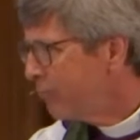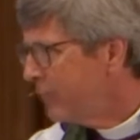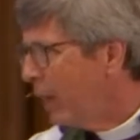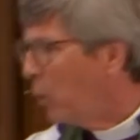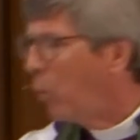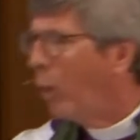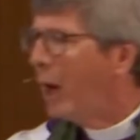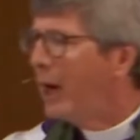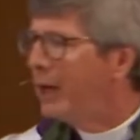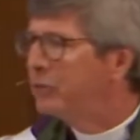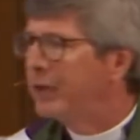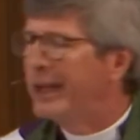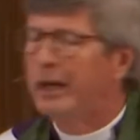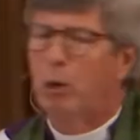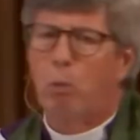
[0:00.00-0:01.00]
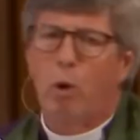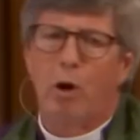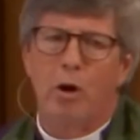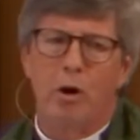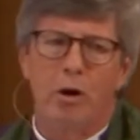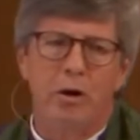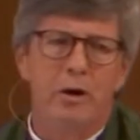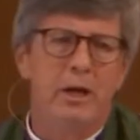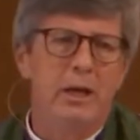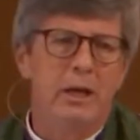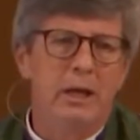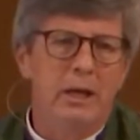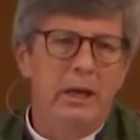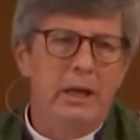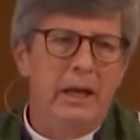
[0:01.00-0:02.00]
It was, in a word,
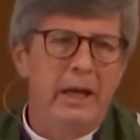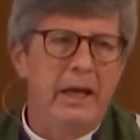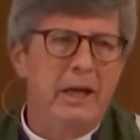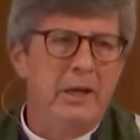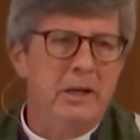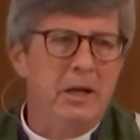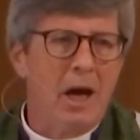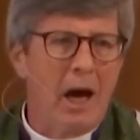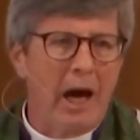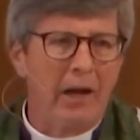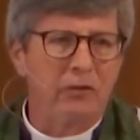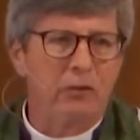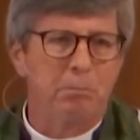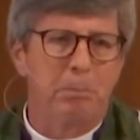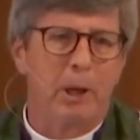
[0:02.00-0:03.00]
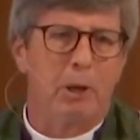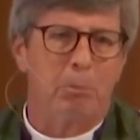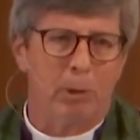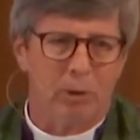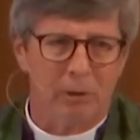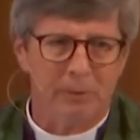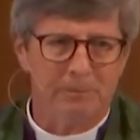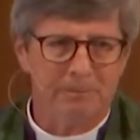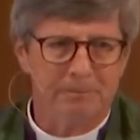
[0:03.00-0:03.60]
inhospitable.